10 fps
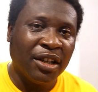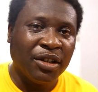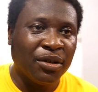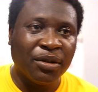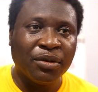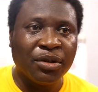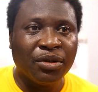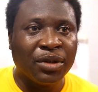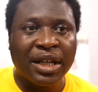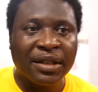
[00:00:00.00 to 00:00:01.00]

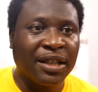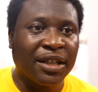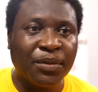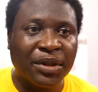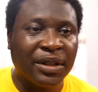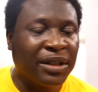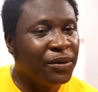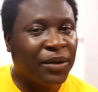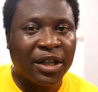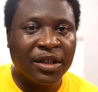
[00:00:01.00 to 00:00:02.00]
you can't start with
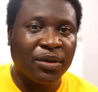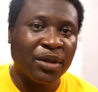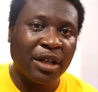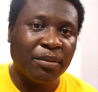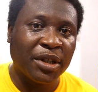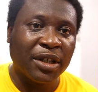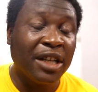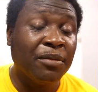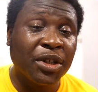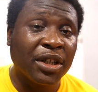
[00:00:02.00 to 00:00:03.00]
very little capital.
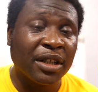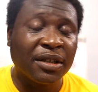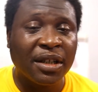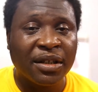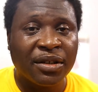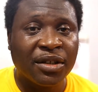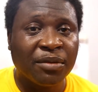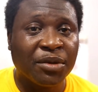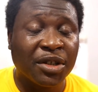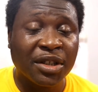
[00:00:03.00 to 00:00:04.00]
Anybody can start a t-shirt
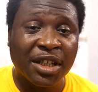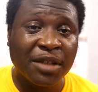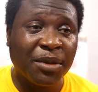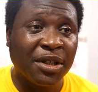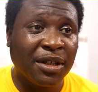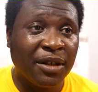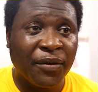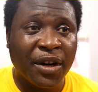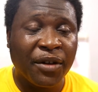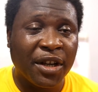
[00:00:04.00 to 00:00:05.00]
business, and it's basically
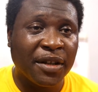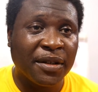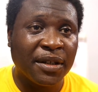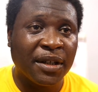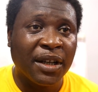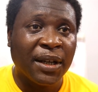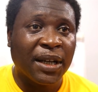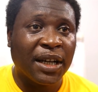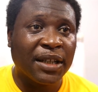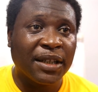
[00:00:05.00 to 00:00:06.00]
very easy.
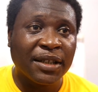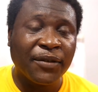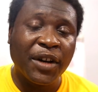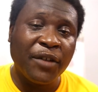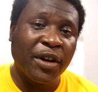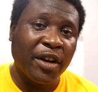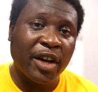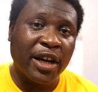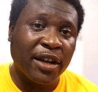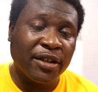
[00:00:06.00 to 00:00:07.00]
And there's a very
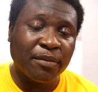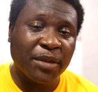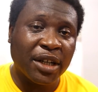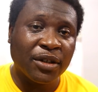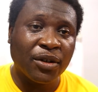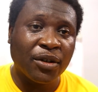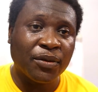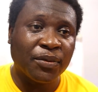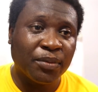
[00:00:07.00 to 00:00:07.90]
high demand of